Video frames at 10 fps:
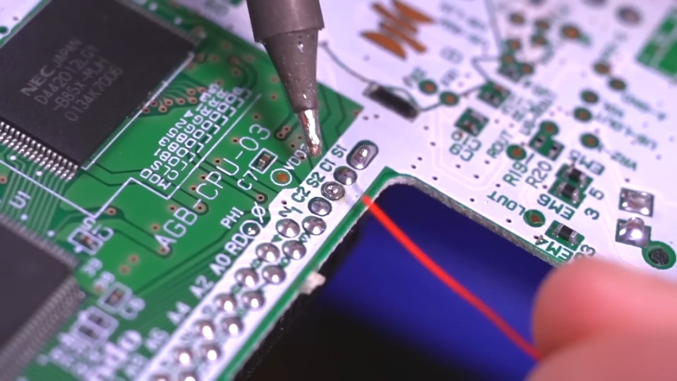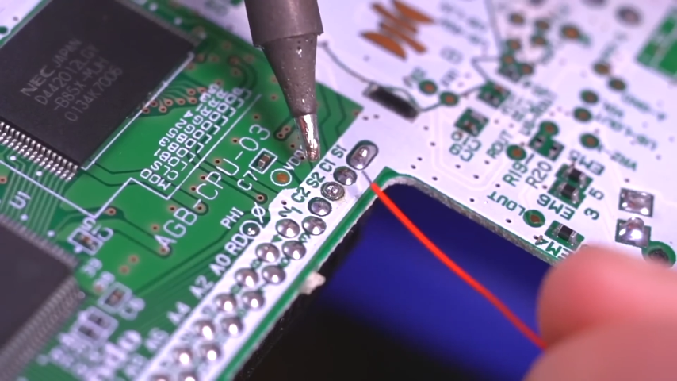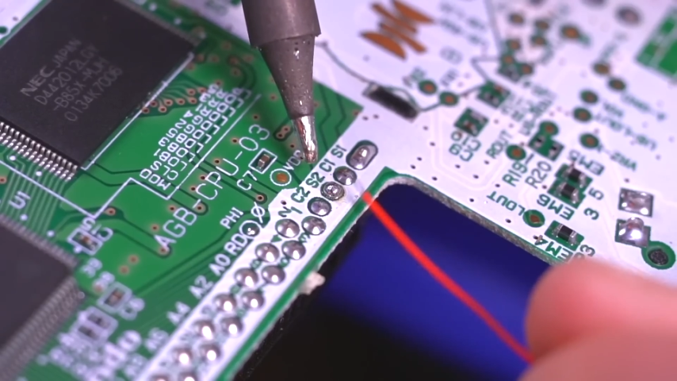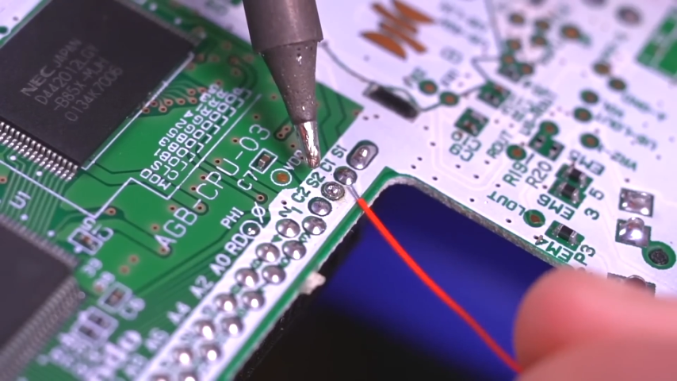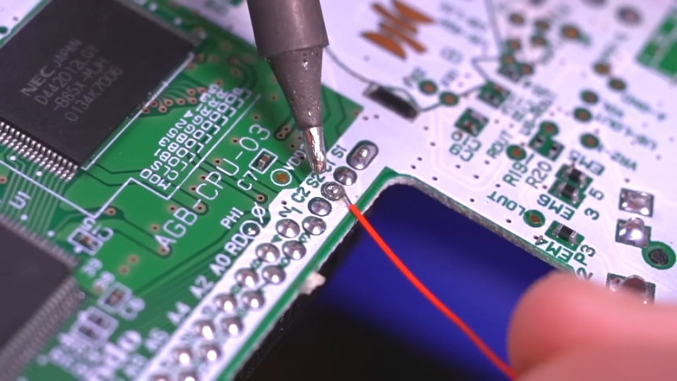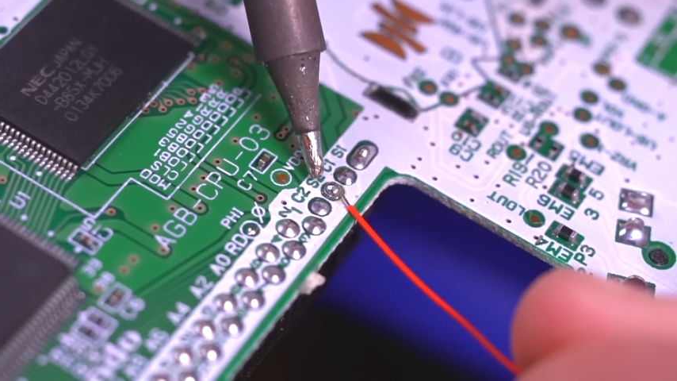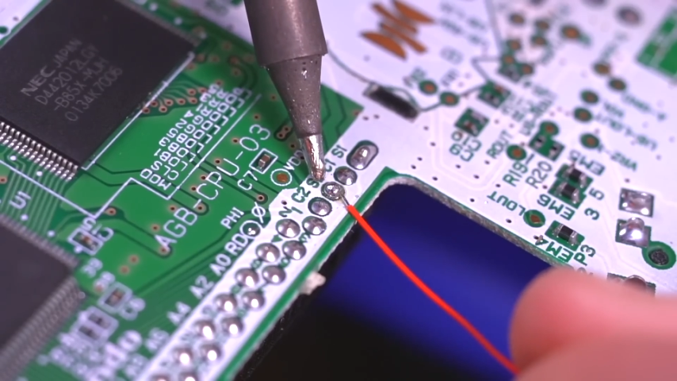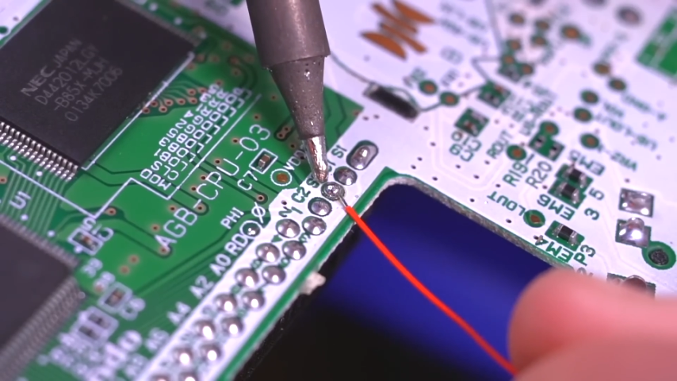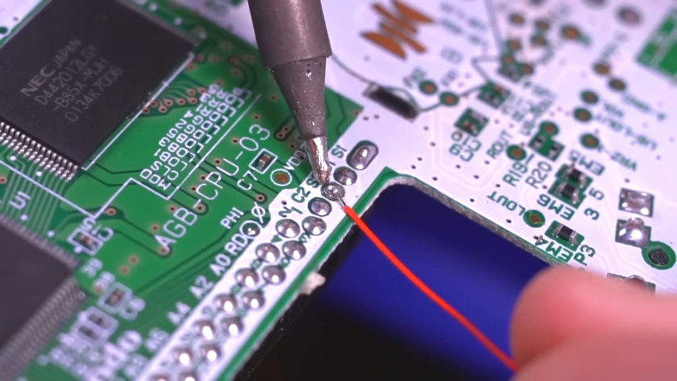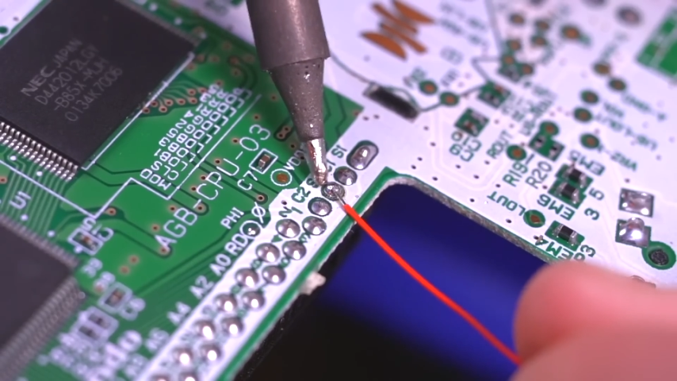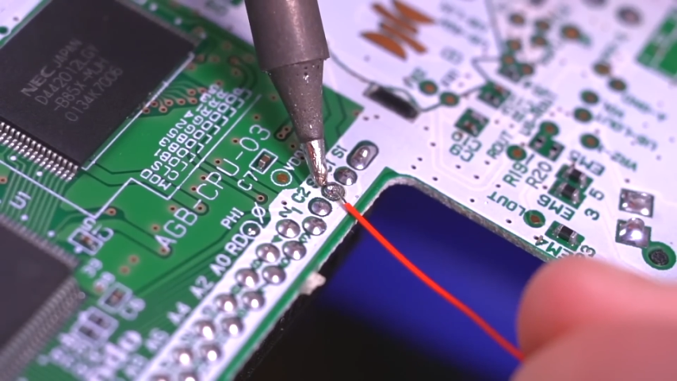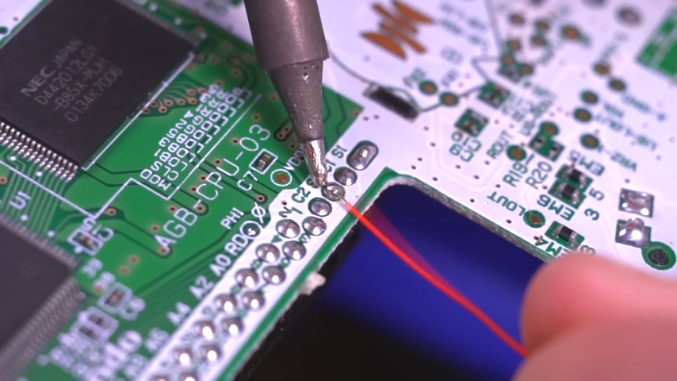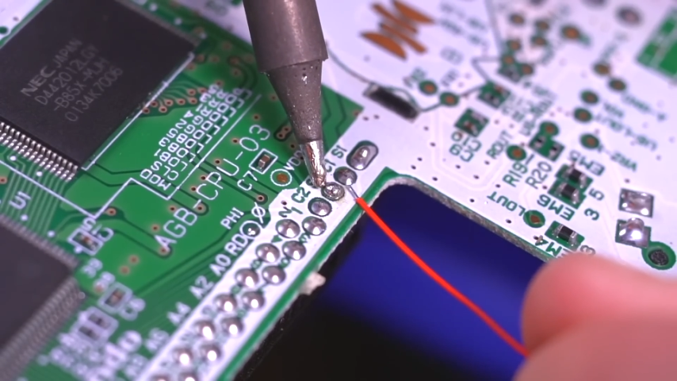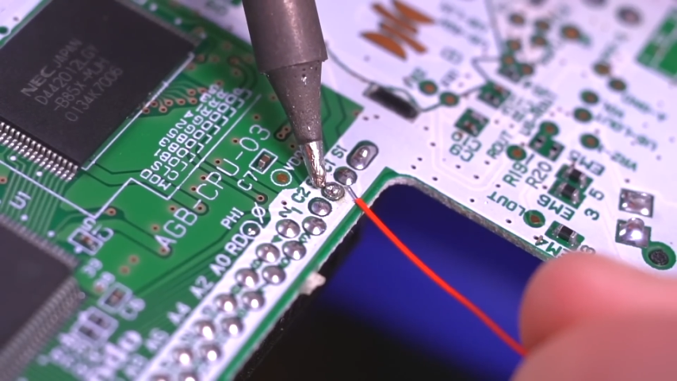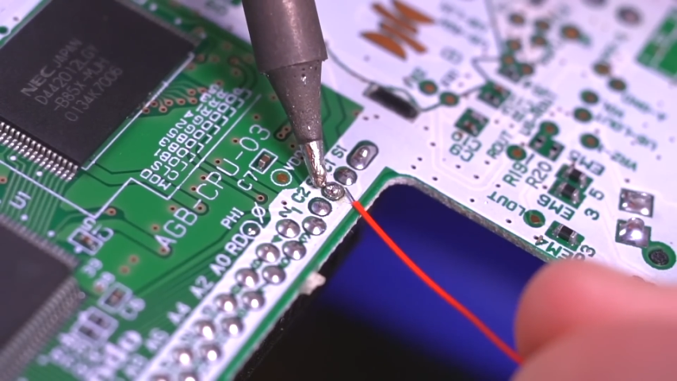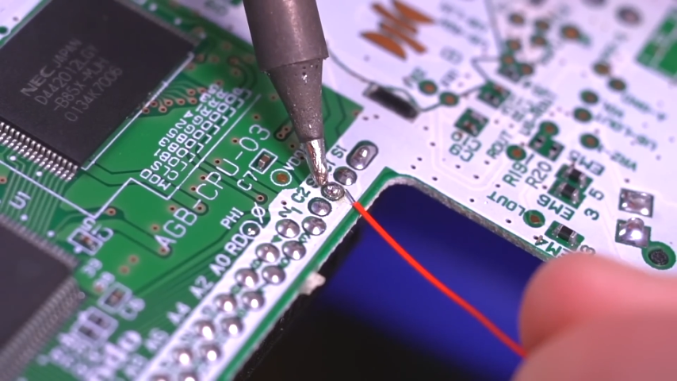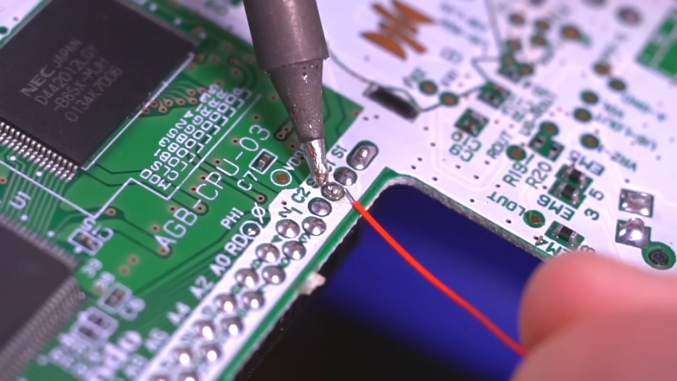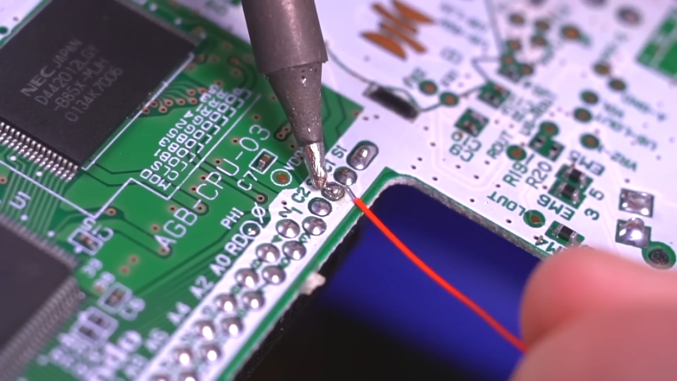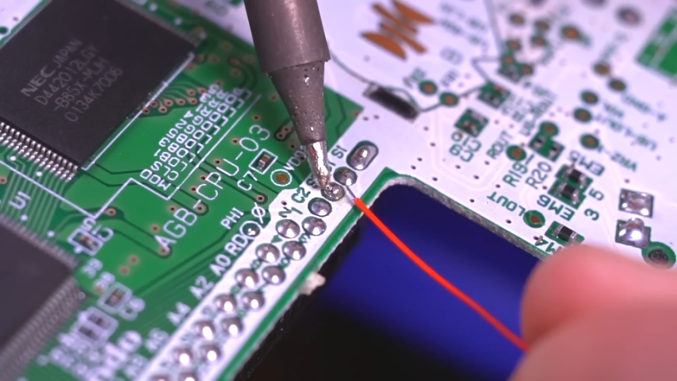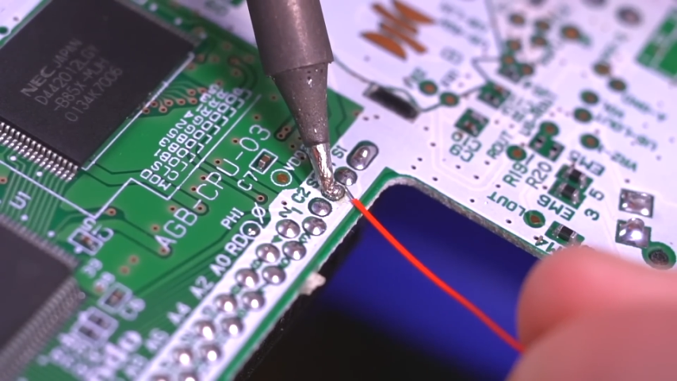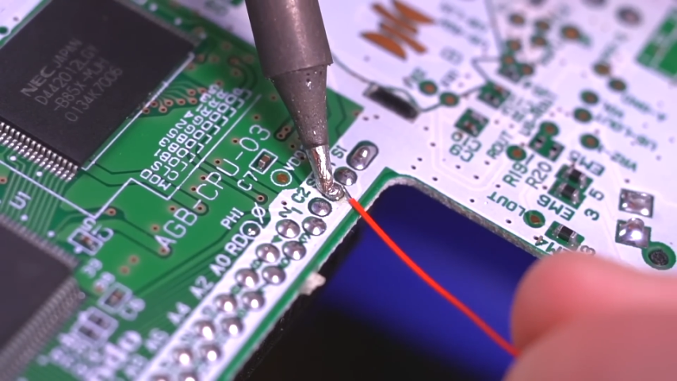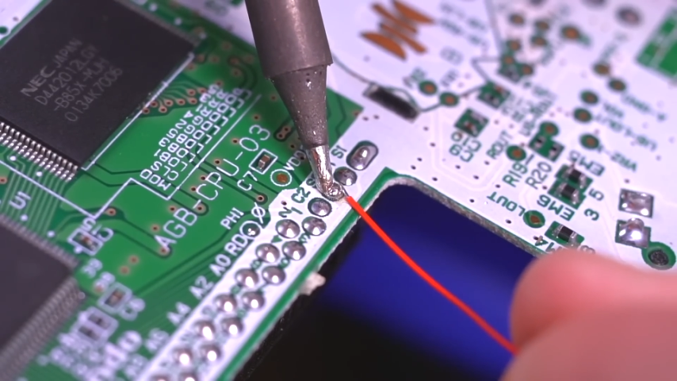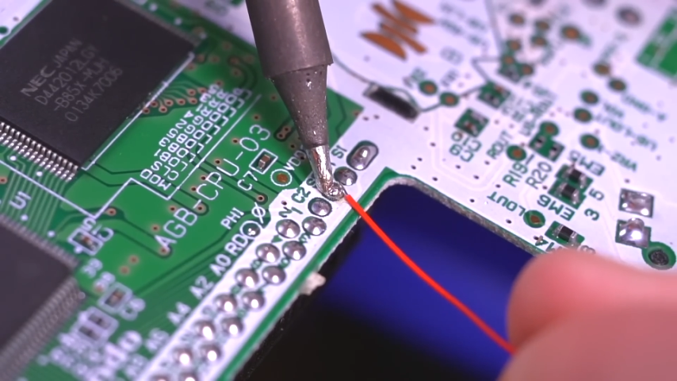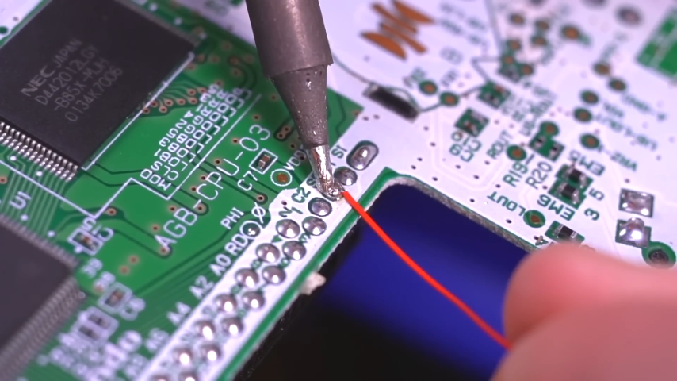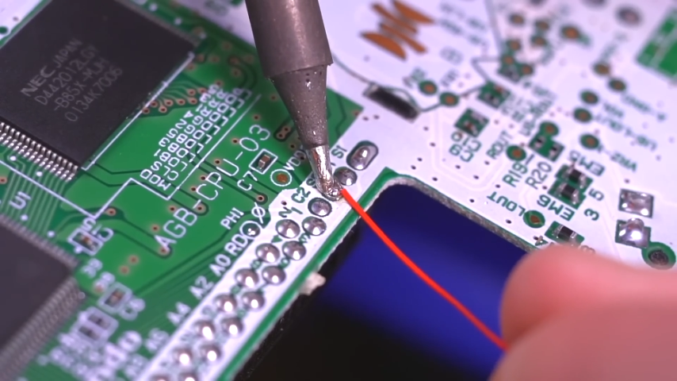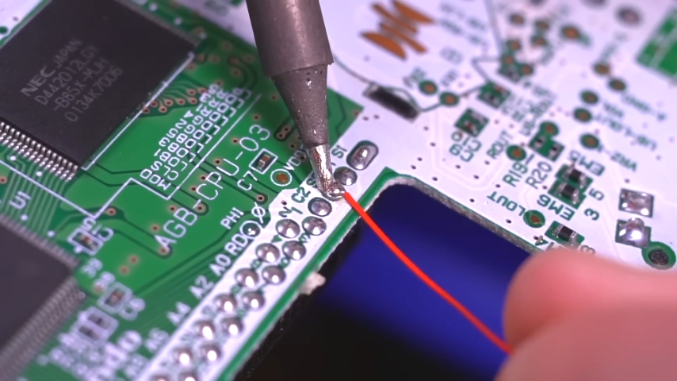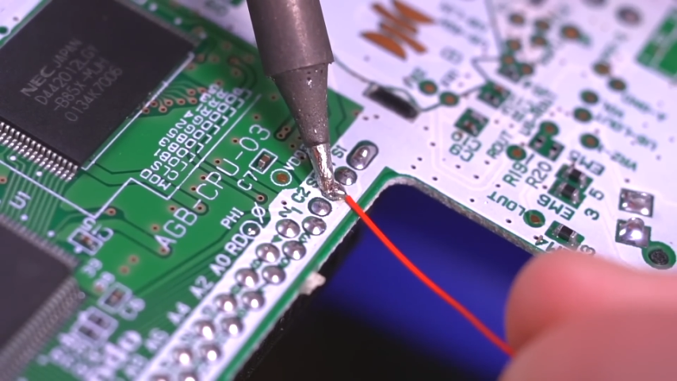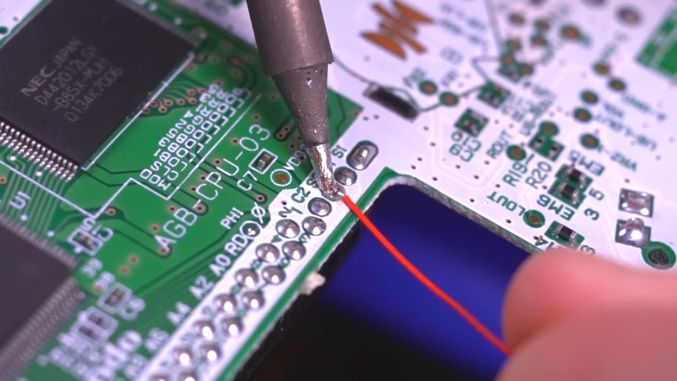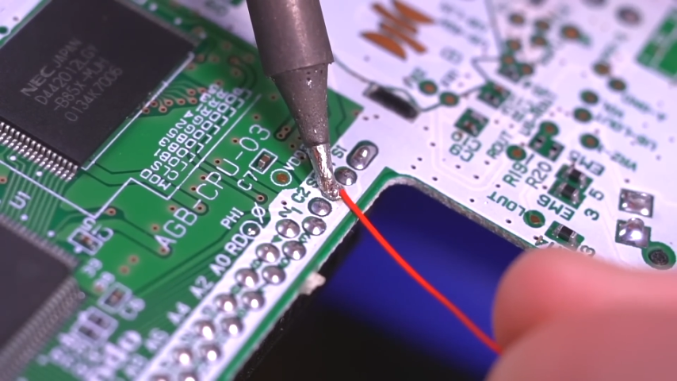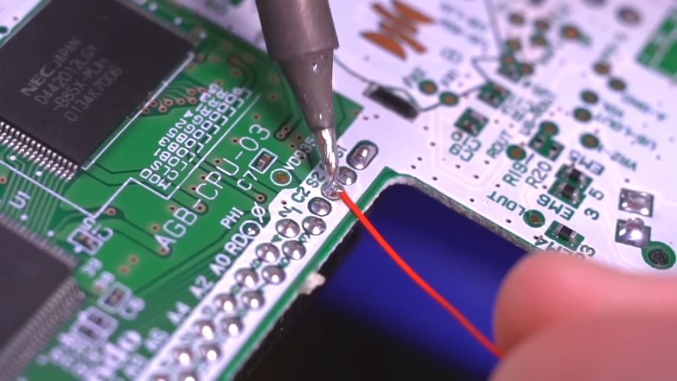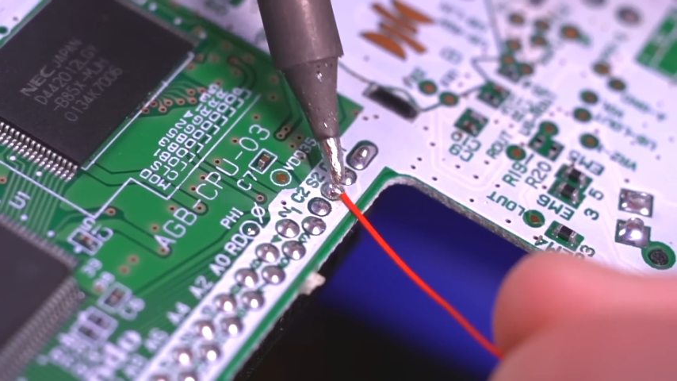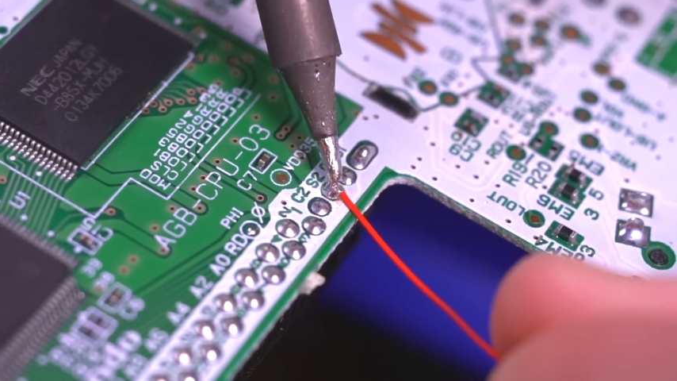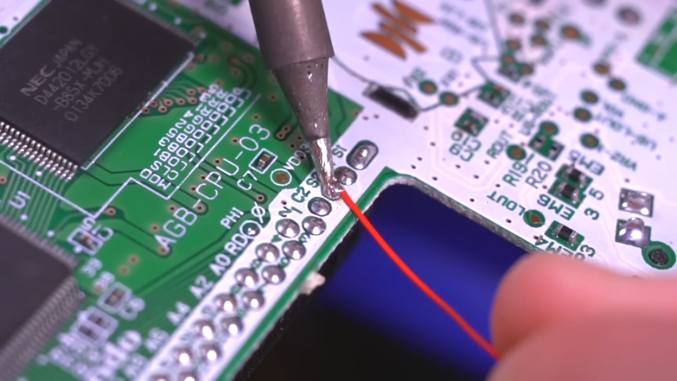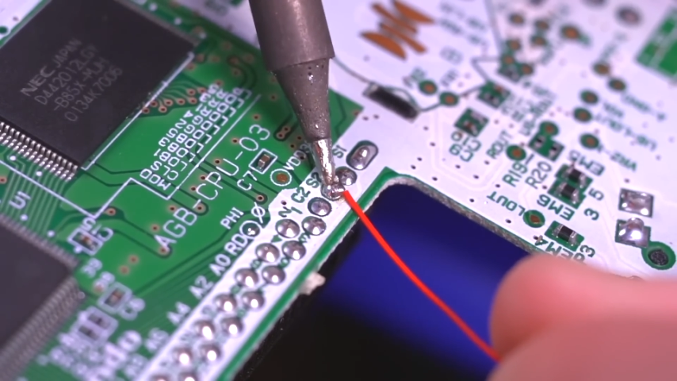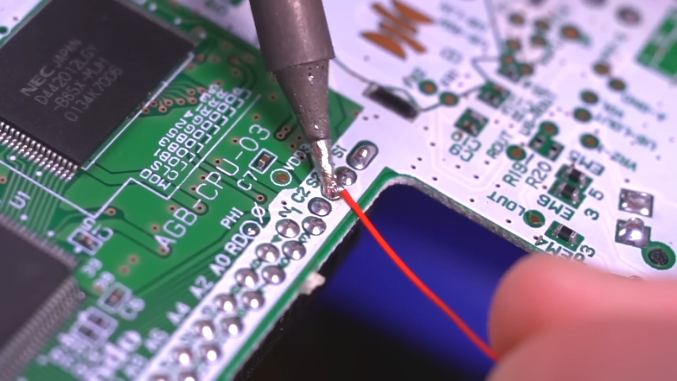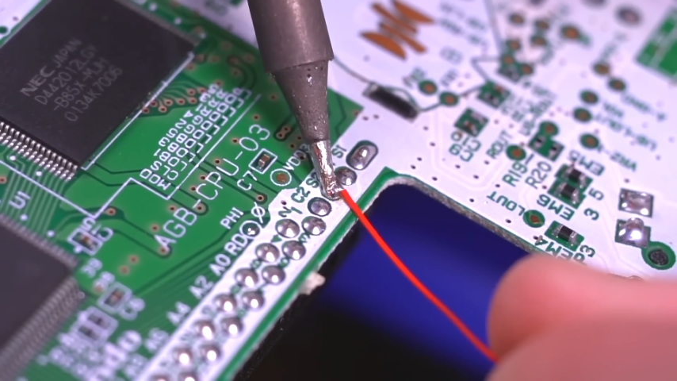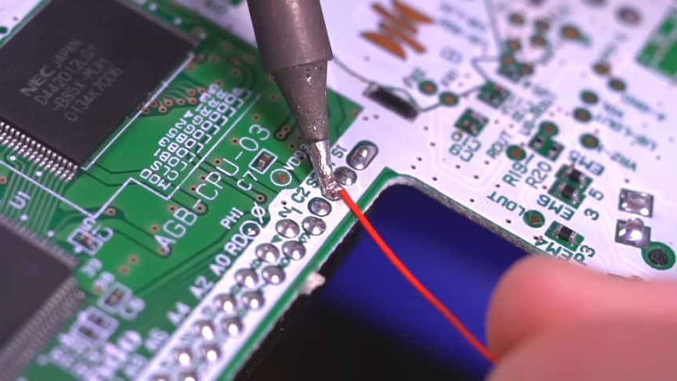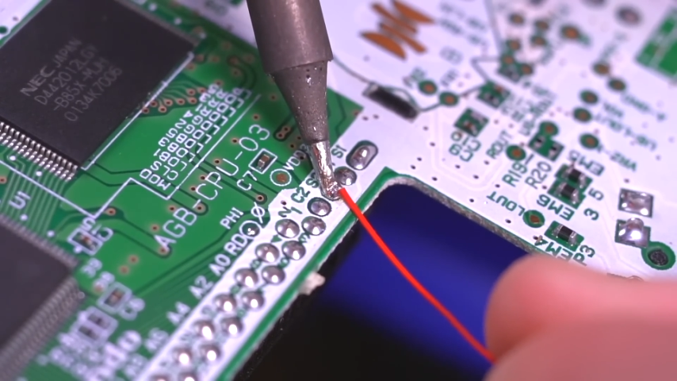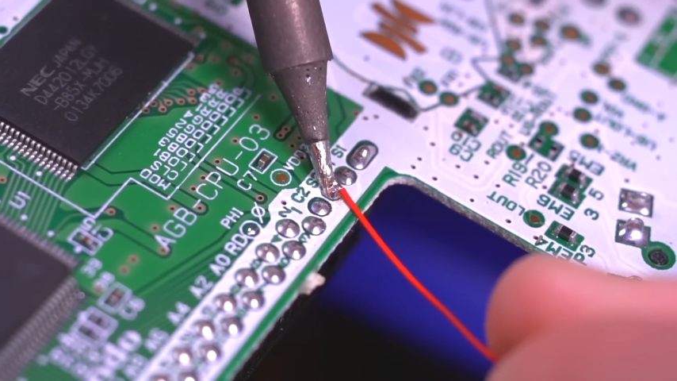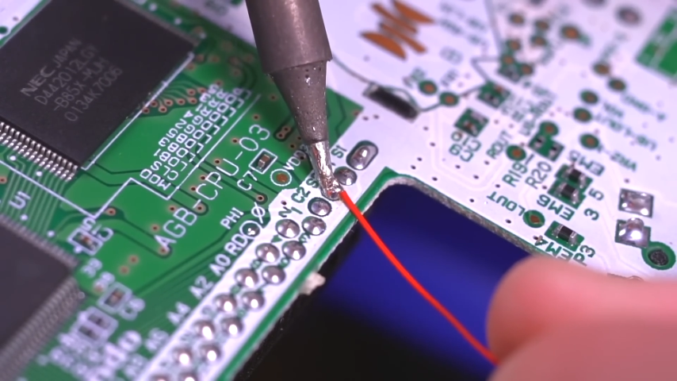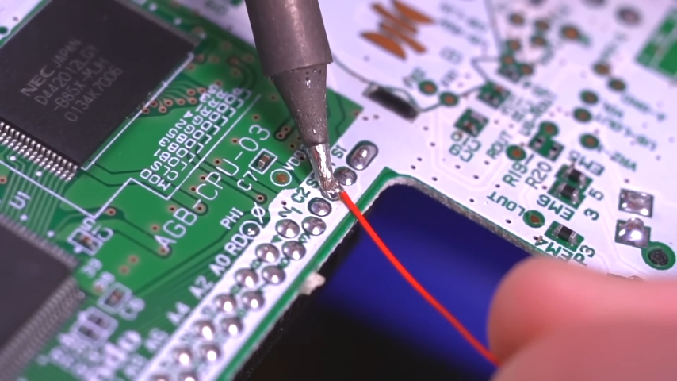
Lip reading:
No face is visible, so there are no lips to read.